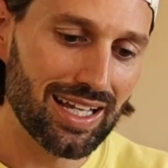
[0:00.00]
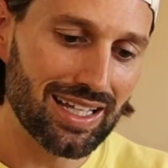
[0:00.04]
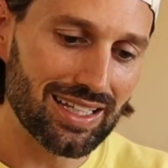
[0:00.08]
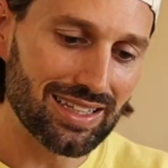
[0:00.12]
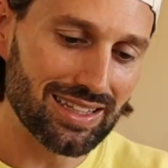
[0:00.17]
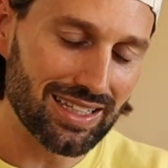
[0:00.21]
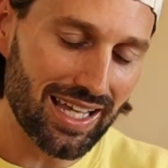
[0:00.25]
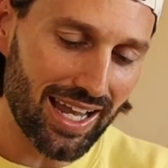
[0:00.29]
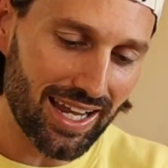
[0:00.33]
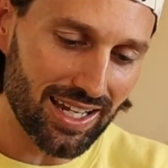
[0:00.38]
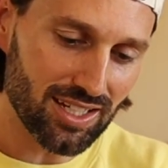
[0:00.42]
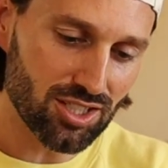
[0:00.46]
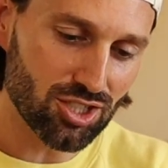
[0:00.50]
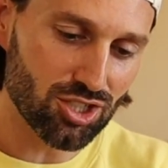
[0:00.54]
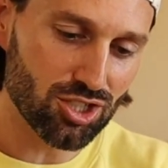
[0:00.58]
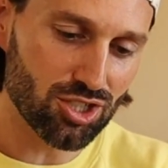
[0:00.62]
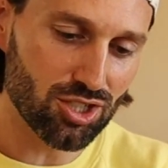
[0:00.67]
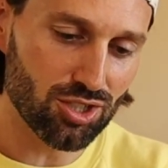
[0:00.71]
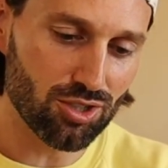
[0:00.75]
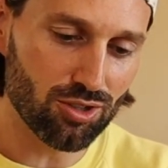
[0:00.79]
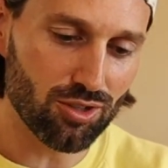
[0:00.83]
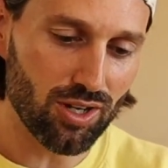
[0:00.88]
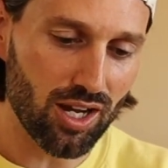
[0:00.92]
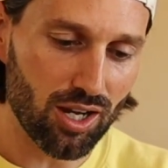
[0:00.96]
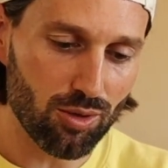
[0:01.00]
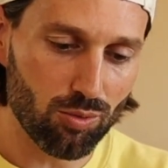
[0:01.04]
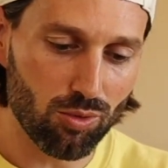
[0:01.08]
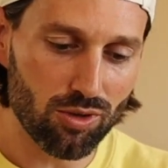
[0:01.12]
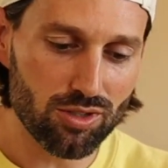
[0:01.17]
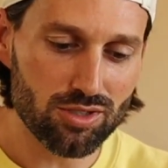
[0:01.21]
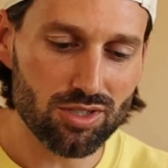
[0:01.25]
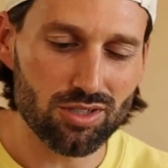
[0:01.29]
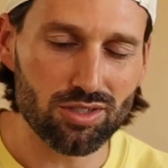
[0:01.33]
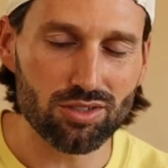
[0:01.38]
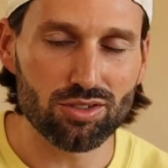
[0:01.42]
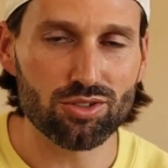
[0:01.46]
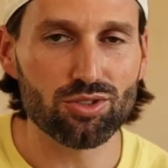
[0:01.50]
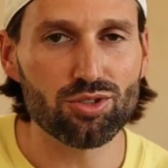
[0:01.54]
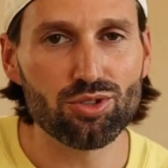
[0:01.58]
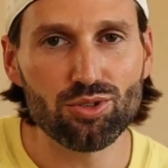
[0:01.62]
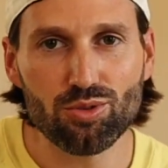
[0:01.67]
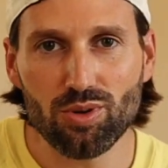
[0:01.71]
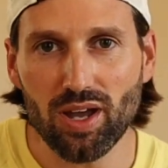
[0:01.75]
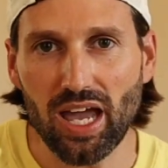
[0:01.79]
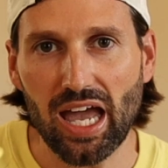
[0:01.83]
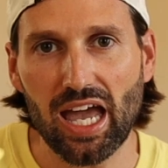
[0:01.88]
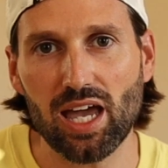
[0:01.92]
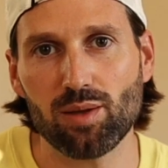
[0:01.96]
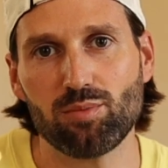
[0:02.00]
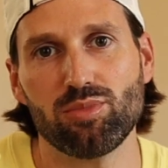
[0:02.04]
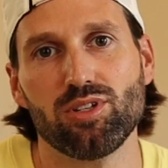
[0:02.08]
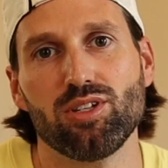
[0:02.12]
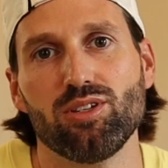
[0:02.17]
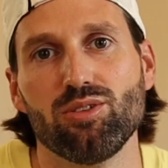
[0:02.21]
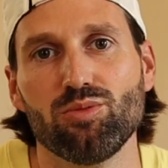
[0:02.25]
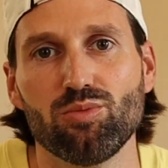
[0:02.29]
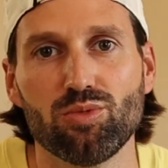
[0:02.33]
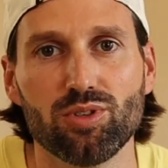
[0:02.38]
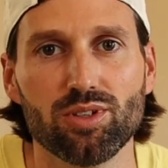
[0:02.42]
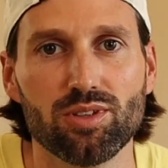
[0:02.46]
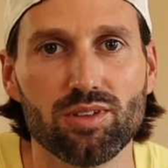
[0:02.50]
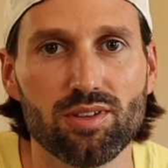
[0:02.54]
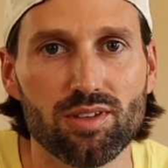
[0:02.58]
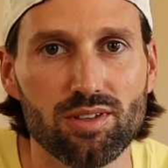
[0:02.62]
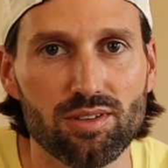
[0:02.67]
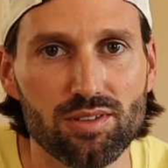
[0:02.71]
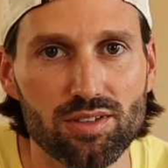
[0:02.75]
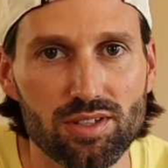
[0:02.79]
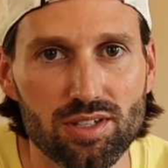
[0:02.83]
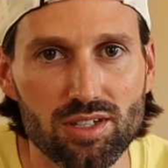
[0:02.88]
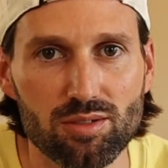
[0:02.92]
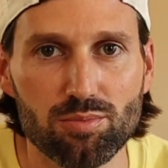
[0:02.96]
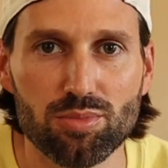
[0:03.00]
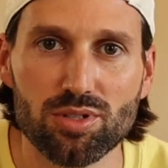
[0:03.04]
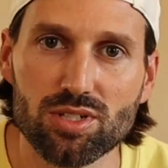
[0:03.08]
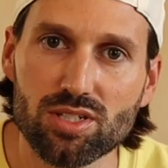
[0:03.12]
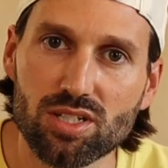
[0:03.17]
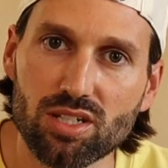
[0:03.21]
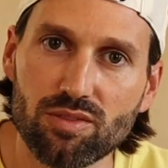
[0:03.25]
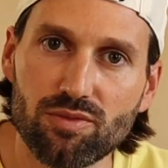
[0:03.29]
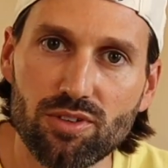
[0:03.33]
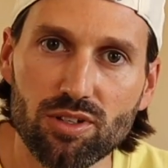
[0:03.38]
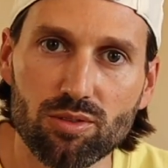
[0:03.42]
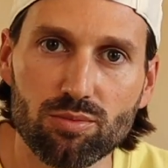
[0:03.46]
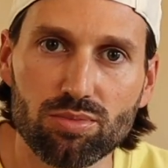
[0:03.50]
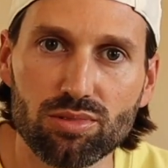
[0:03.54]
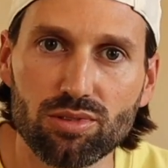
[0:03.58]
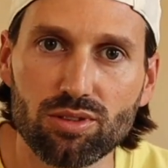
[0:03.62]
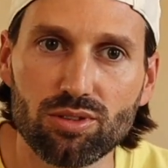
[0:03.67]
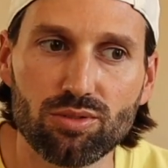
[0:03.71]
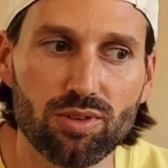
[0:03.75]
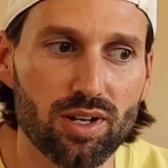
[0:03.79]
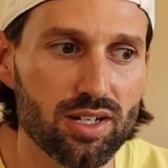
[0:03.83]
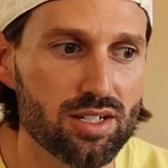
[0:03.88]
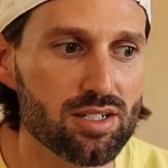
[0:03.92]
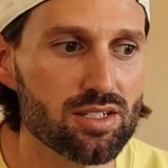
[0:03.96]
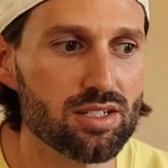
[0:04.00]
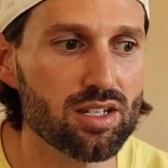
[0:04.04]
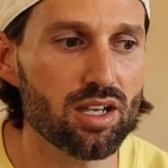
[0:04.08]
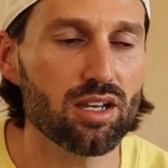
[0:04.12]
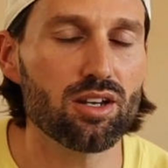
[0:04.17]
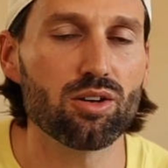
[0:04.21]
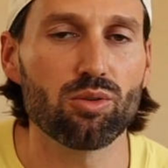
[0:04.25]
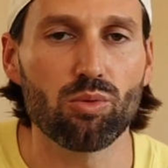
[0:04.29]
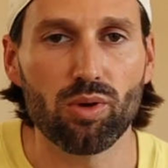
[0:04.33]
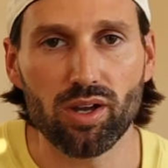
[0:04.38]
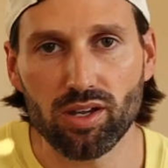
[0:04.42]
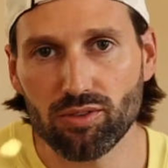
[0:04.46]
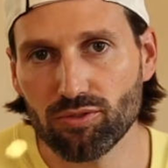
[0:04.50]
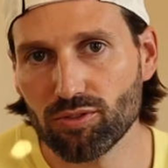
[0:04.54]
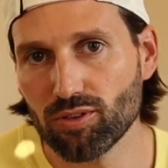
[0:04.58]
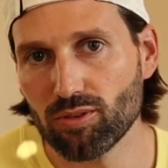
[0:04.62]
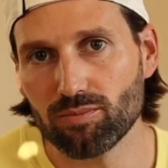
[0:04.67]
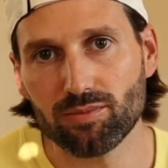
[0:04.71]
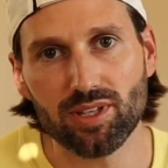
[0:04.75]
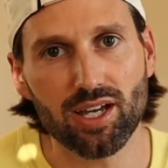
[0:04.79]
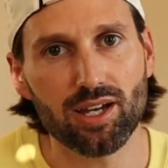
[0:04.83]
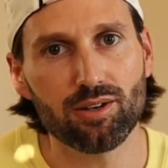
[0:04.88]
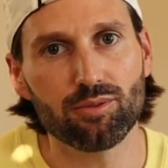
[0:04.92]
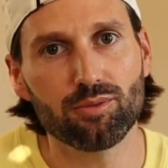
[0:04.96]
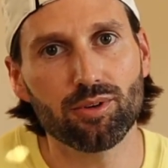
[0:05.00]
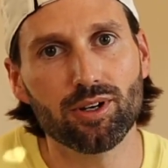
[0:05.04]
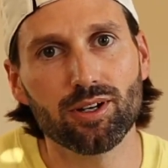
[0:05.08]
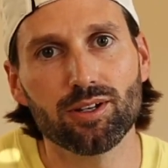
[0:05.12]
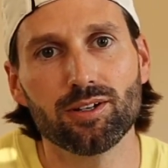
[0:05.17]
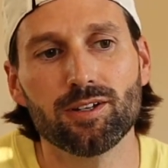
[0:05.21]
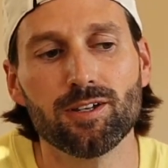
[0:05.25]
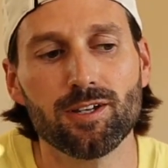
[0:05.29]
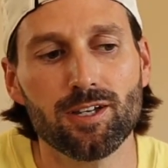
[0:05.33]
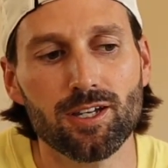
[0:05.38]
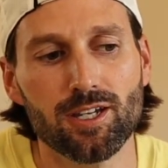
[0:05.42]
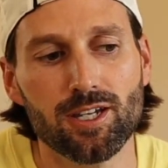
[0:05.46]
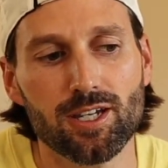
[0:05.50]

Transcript: Last year, I wasn't too happy with the Pacific Blue. I stayed away from that one.